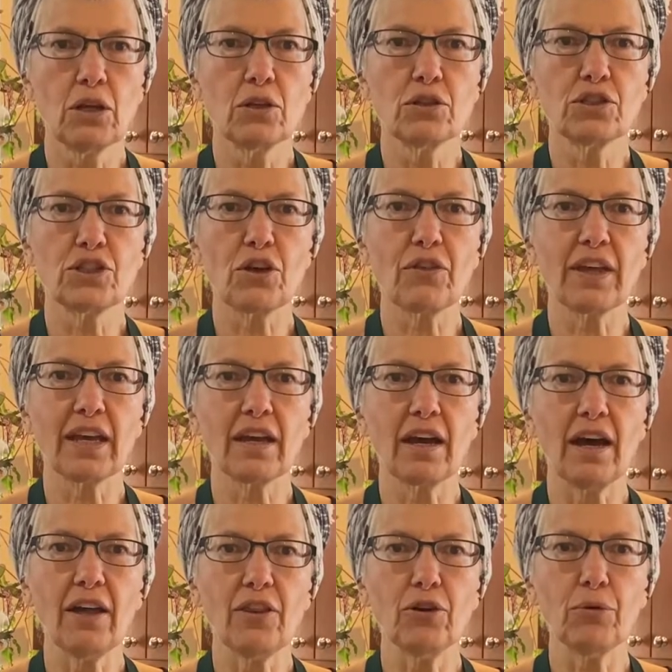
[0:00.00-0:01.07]
So the
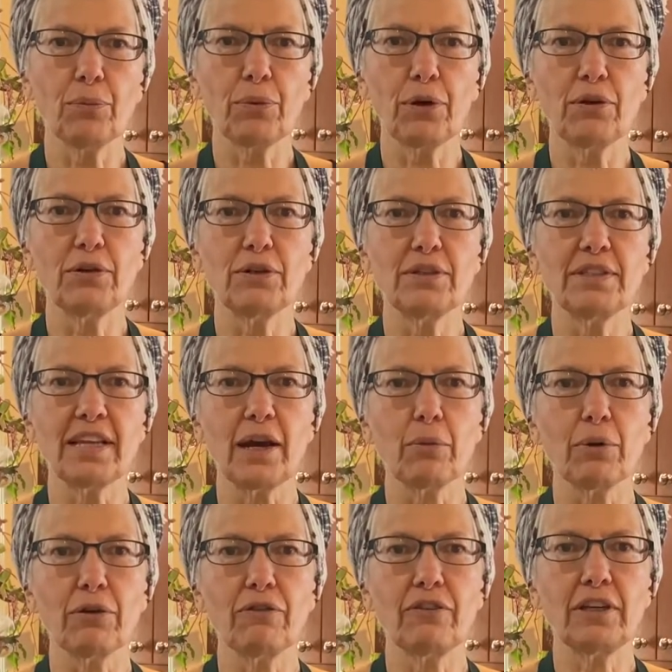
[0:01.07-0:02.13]
other produce that
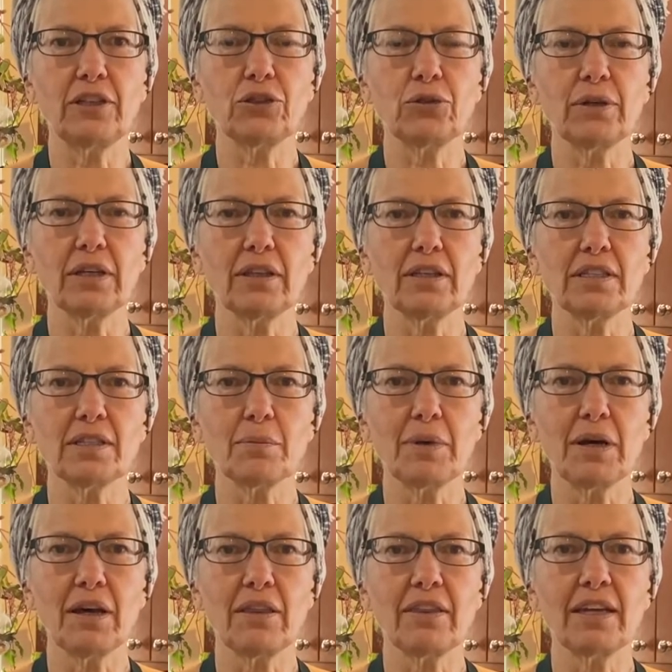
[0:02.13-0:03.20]
we're featuring this
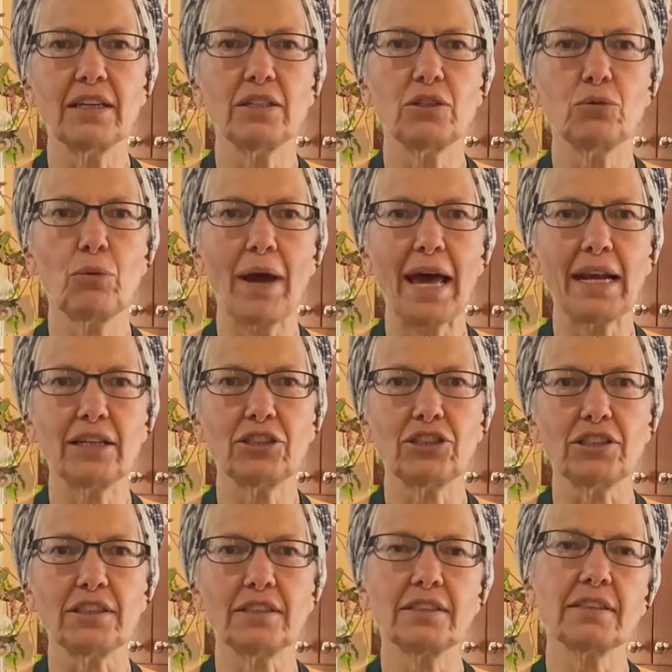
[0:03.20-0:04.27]
month is
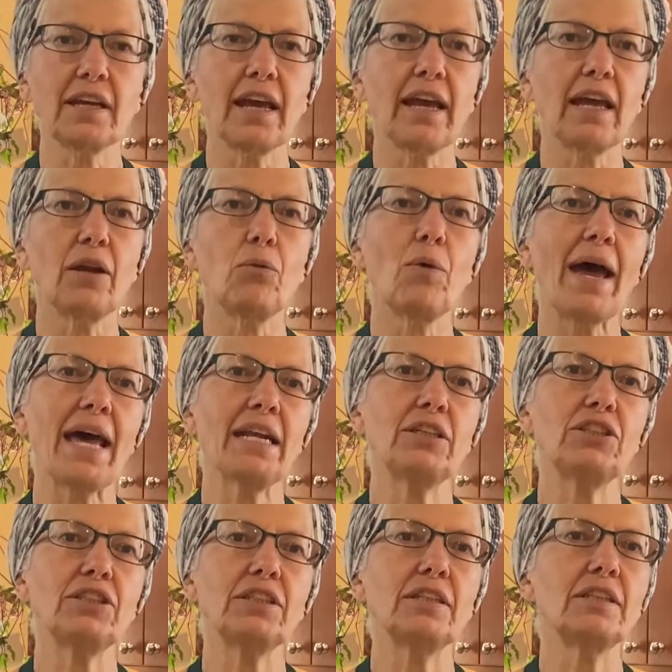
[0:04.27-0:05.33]
radishes, and
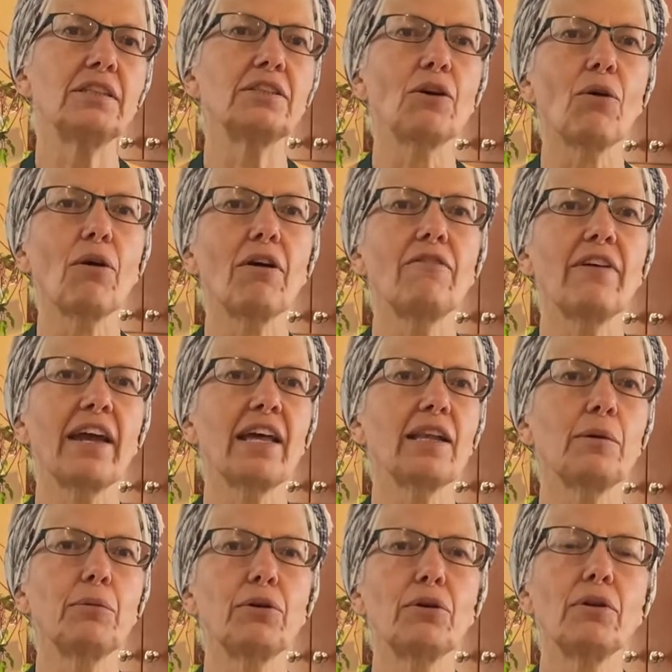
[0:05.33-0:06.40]
radishes are
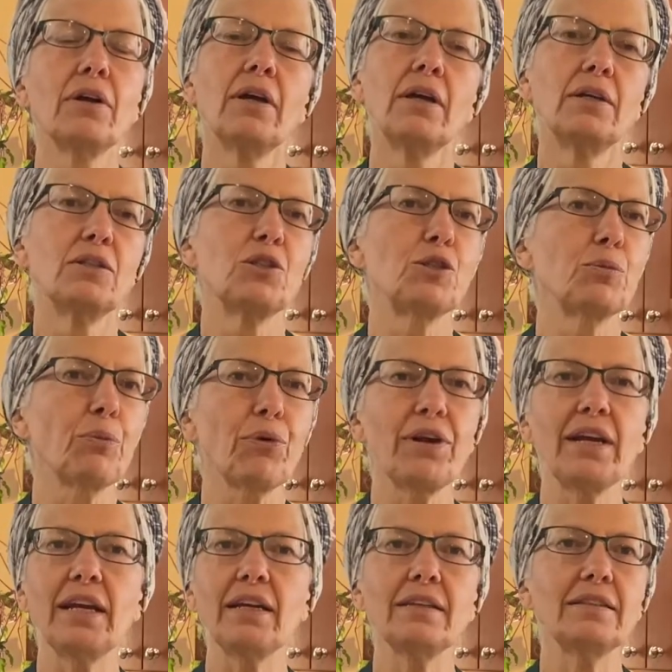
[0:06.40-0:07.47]
available
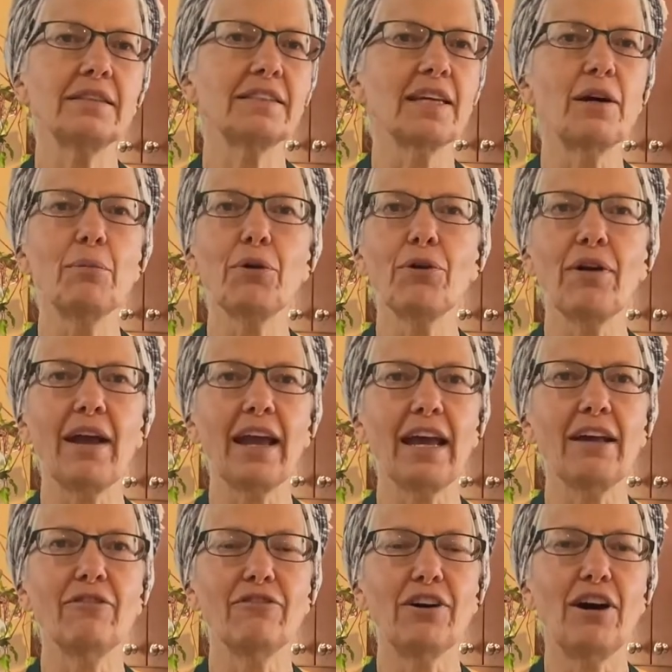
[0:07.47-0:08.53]
spring, summer,
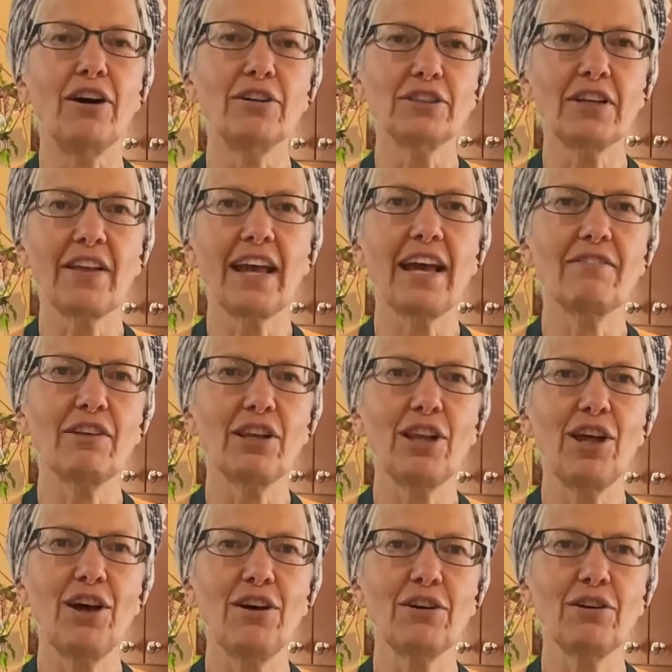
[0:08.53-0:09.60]
and fall. So they have a
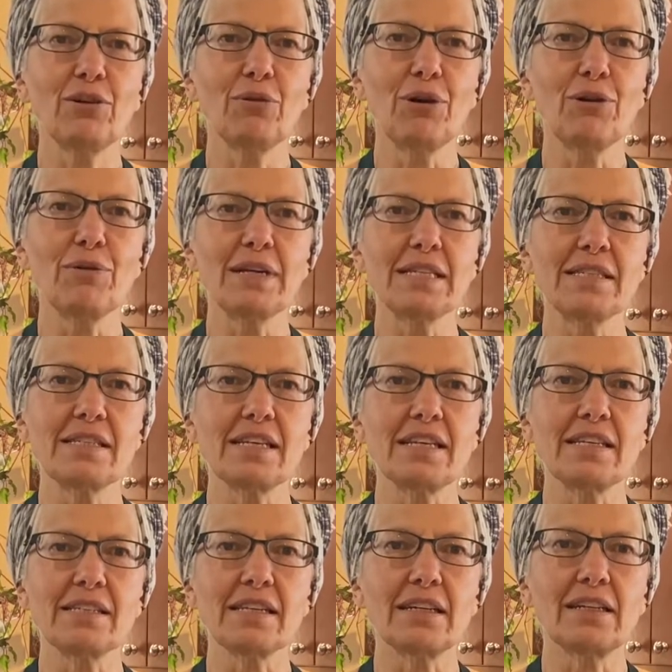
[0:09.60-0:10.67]
long growing
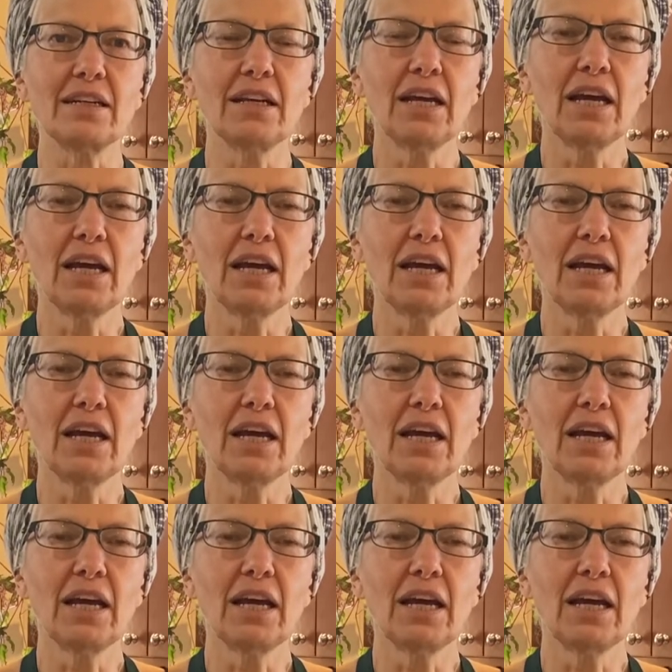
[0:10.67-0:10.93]
season.